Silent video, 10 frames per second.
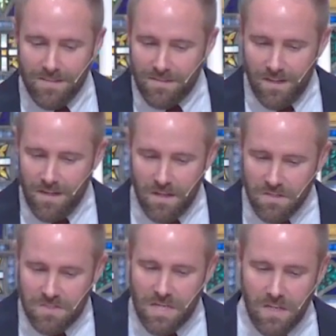less than
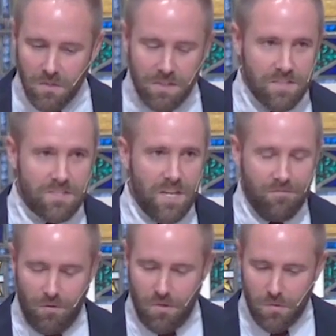a zeal to
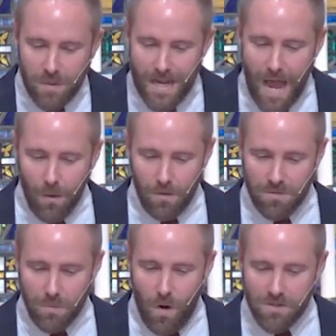sit for three
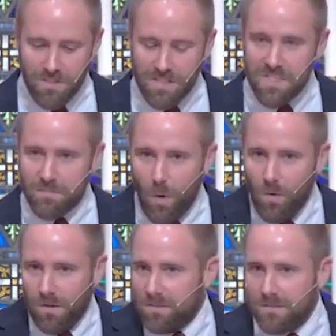hours watching
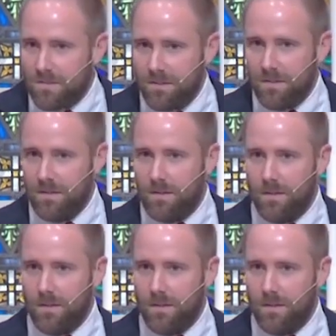sports.